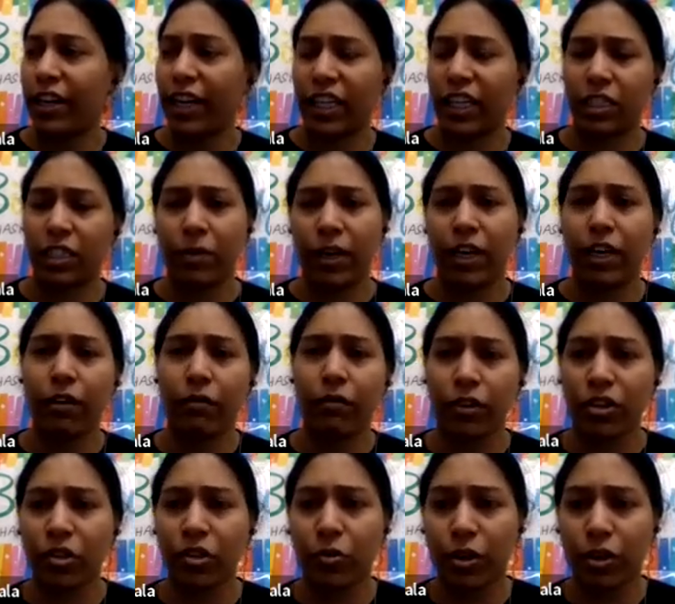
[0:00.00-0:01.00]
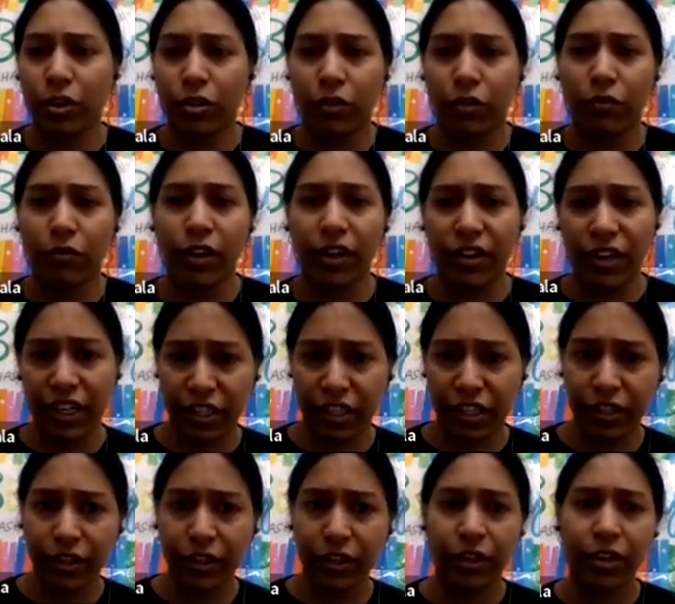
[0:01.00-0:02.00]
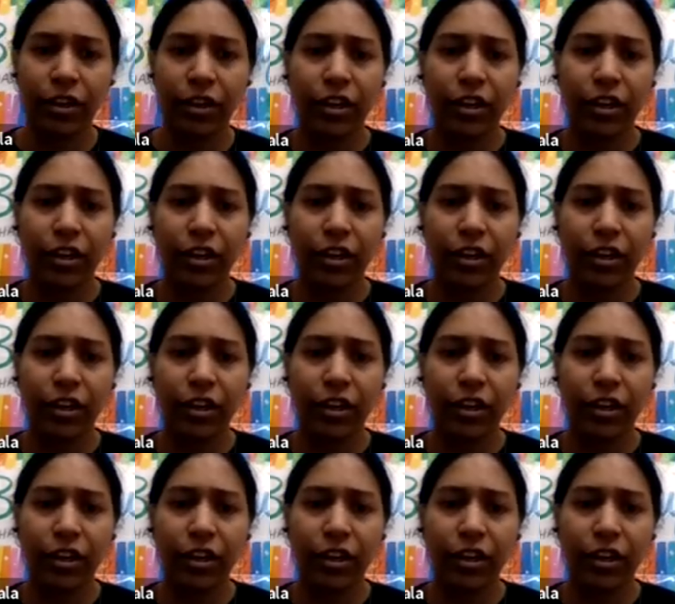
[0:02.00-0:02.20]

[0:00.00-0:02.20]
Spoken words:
text mining for students of literature.